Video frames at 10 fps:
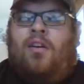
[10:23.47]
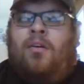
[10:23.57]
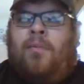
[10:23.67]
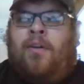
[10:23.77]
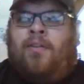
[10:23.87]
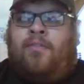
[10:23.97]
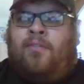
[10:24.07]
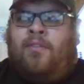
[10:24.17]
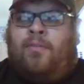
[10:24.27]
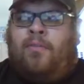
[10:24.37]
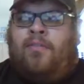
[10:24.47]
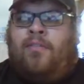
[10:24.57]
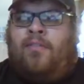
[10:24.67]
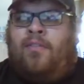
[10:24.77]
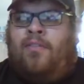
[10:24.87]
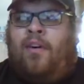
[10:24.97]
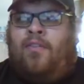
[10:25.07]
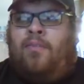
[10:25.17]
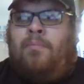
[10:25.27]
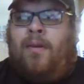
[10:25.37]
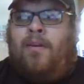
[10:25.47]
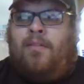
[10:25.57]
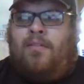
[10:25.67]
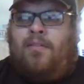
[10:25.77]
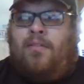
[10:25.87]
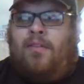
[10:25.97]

In Microsoft 365, you pay